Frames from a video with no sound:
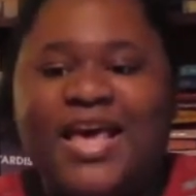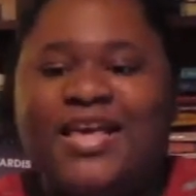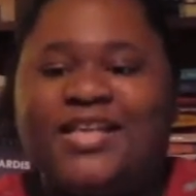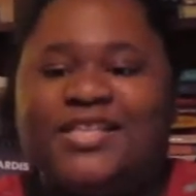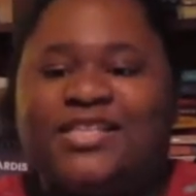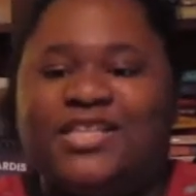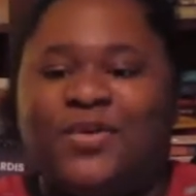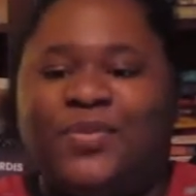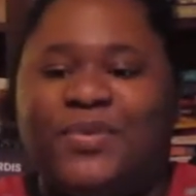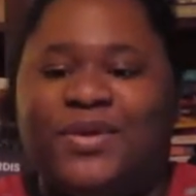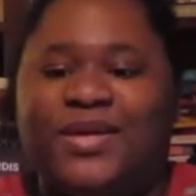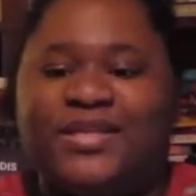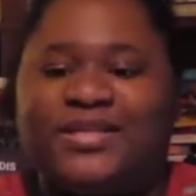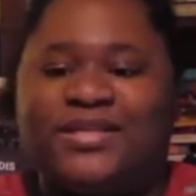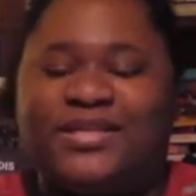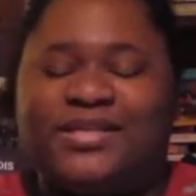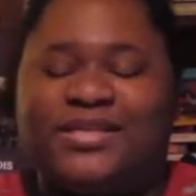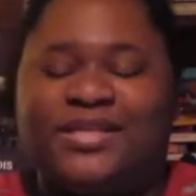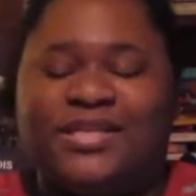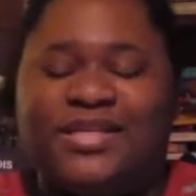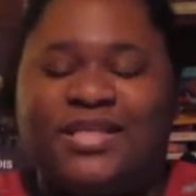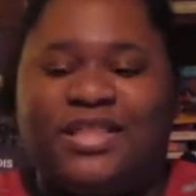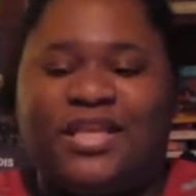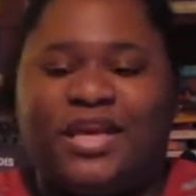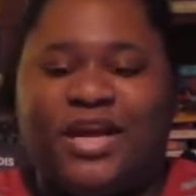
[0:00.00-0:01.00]
so we get to
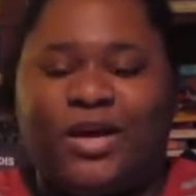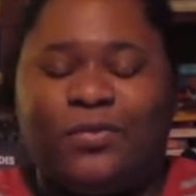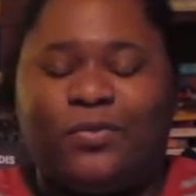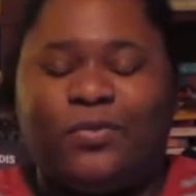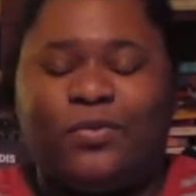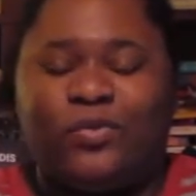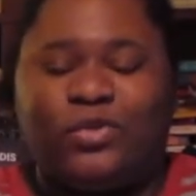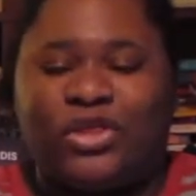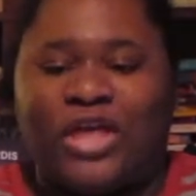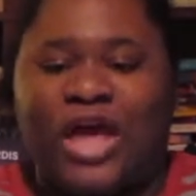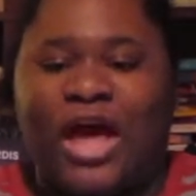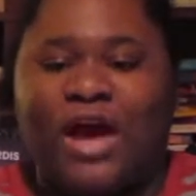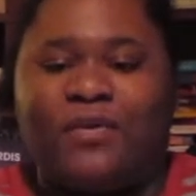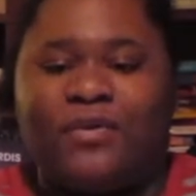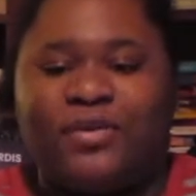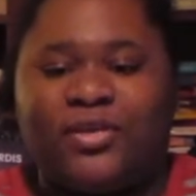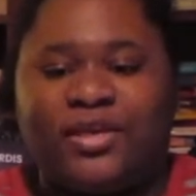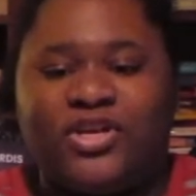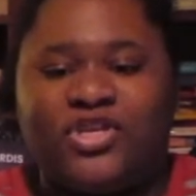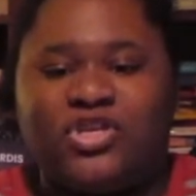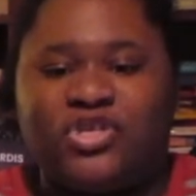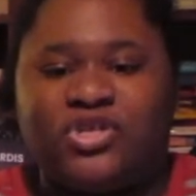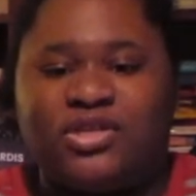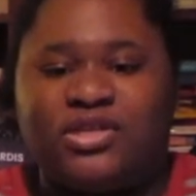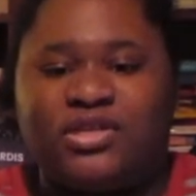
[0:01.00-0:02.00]
see their that
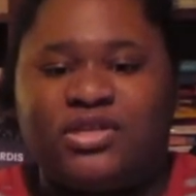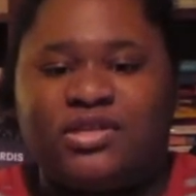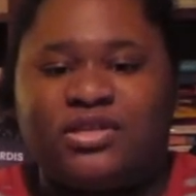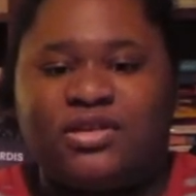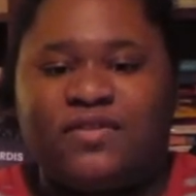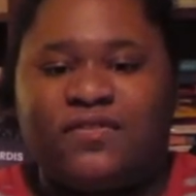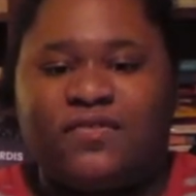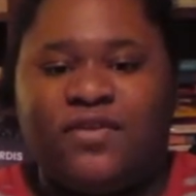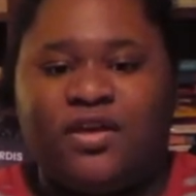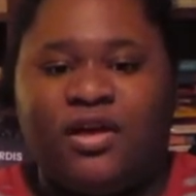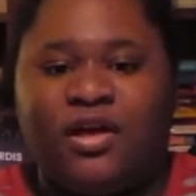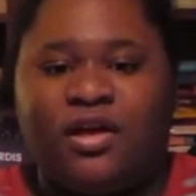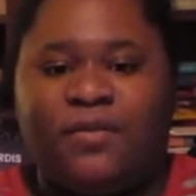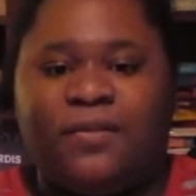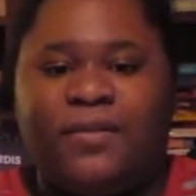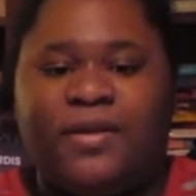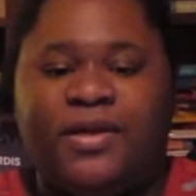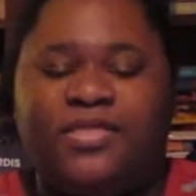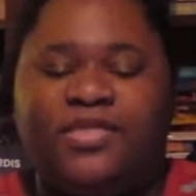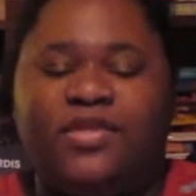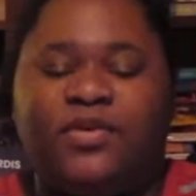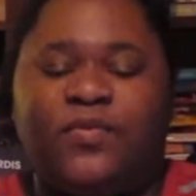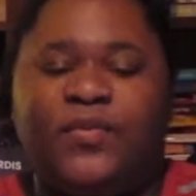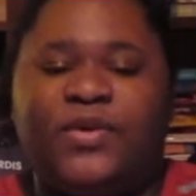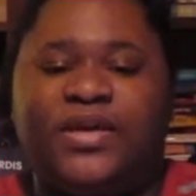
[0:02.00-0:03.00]
relation develop,
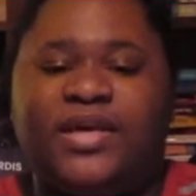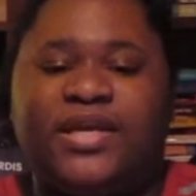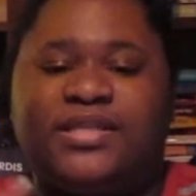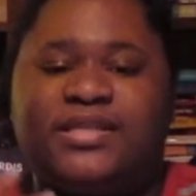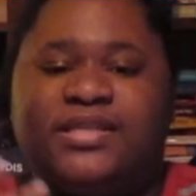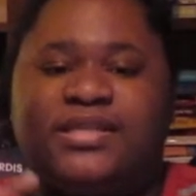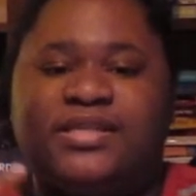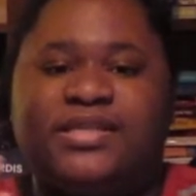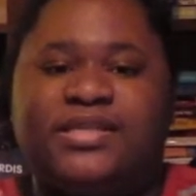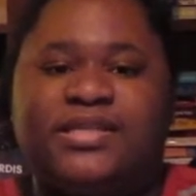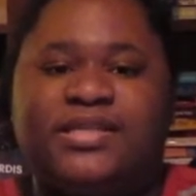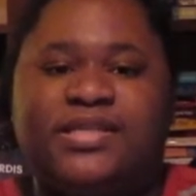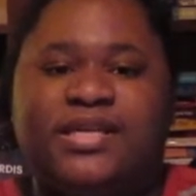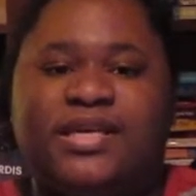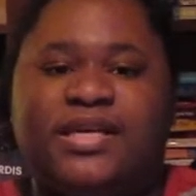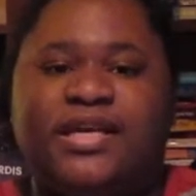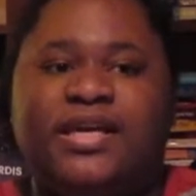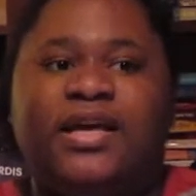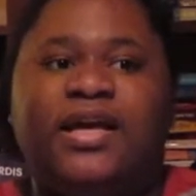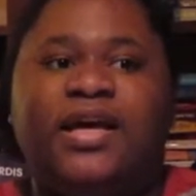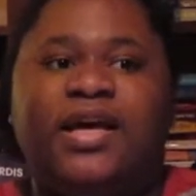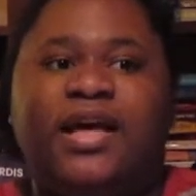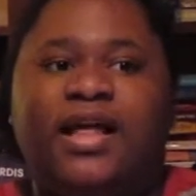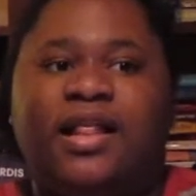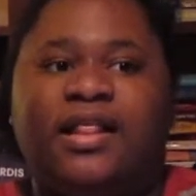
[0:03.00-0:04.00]
and then we get to
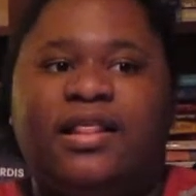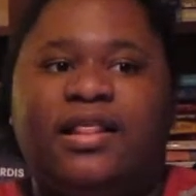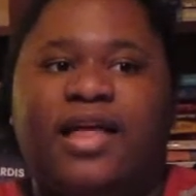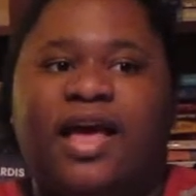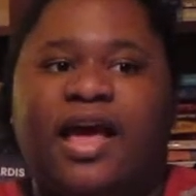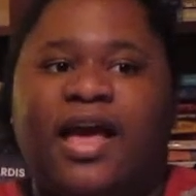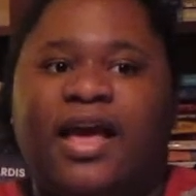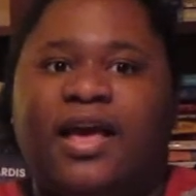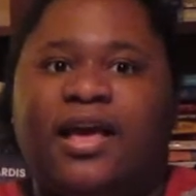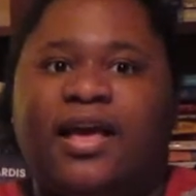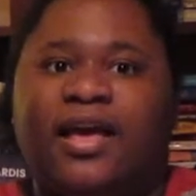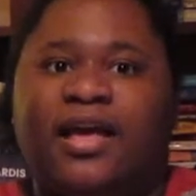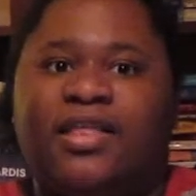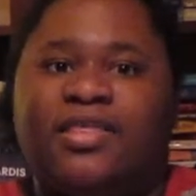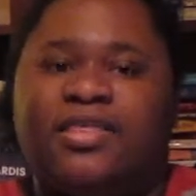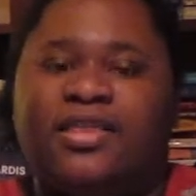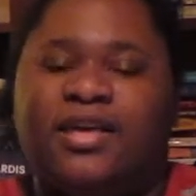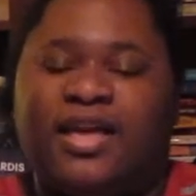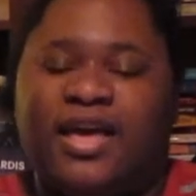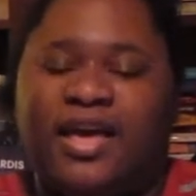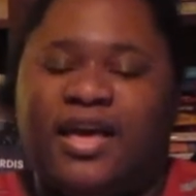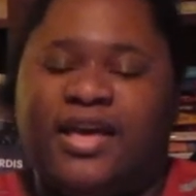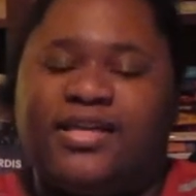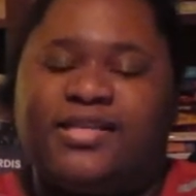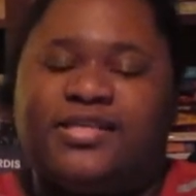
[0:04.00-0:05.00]
see like the
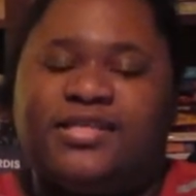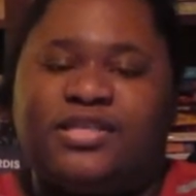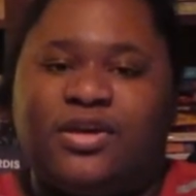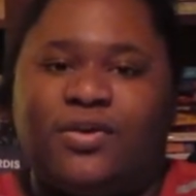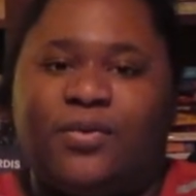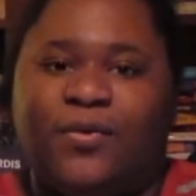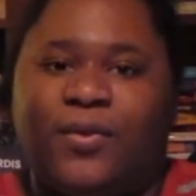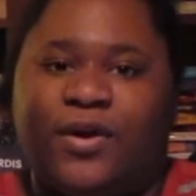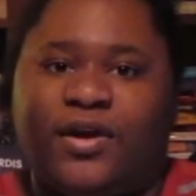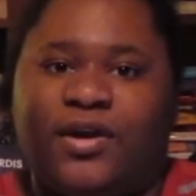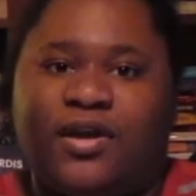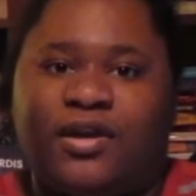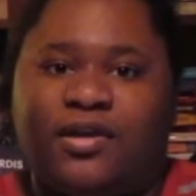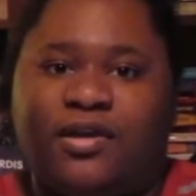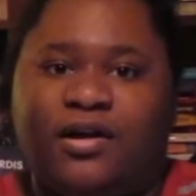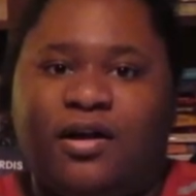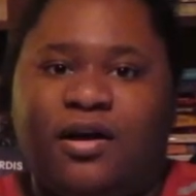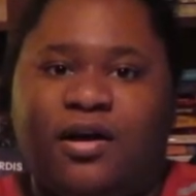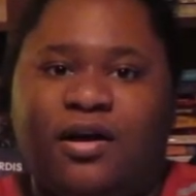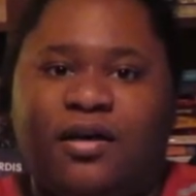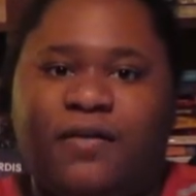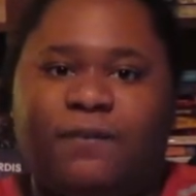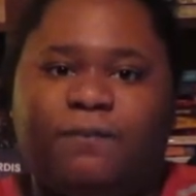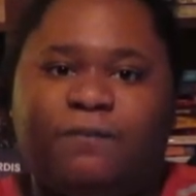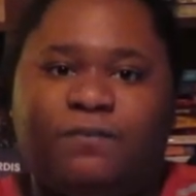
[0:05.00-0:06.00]
case they're working
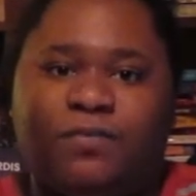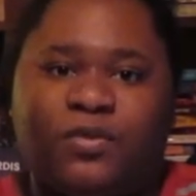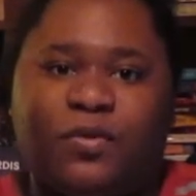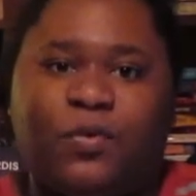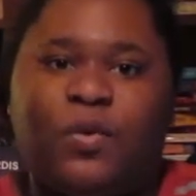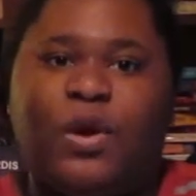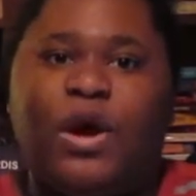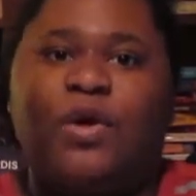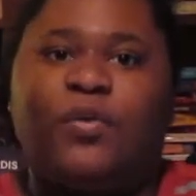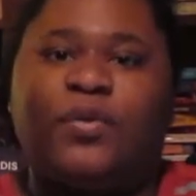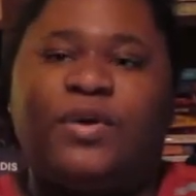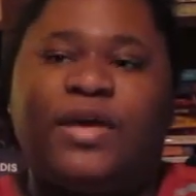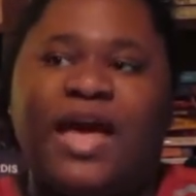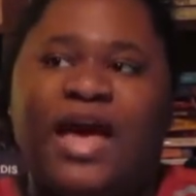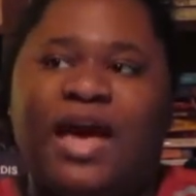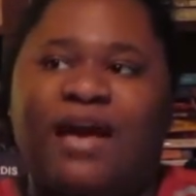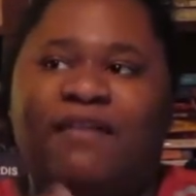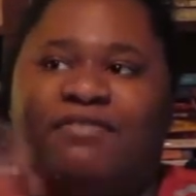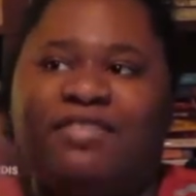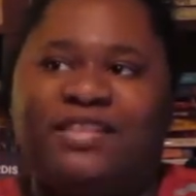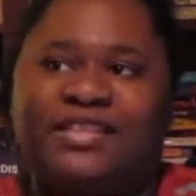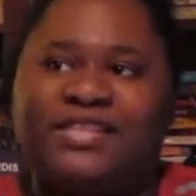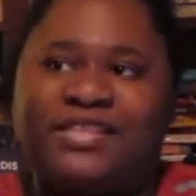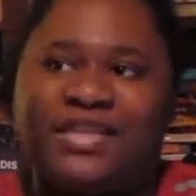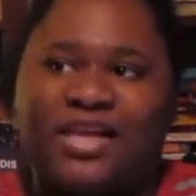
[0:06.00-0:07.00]
on while we
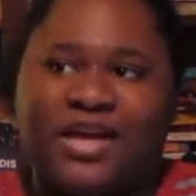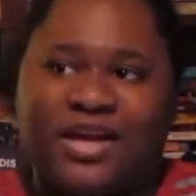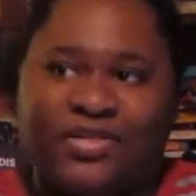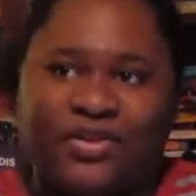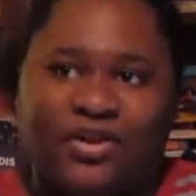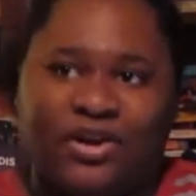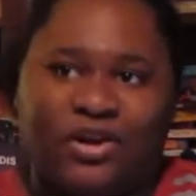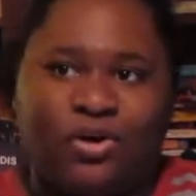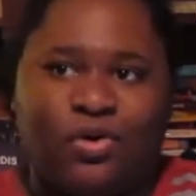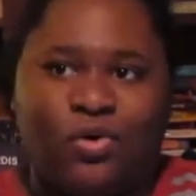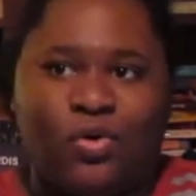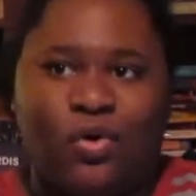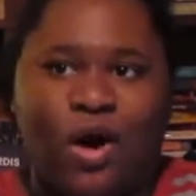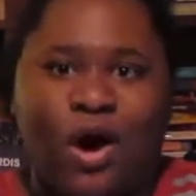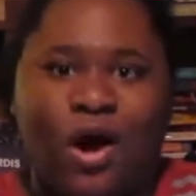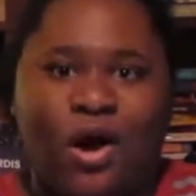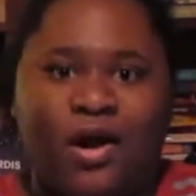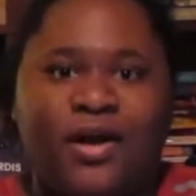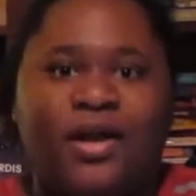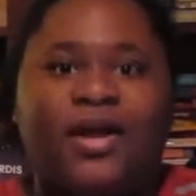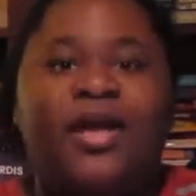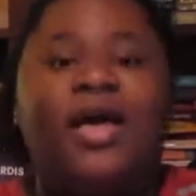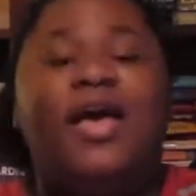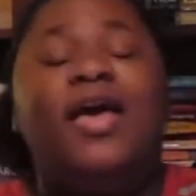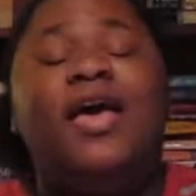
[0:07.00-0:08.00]
have this other whole
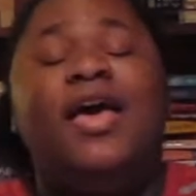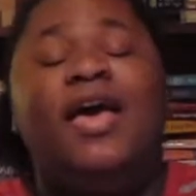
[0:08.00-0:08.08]
arc.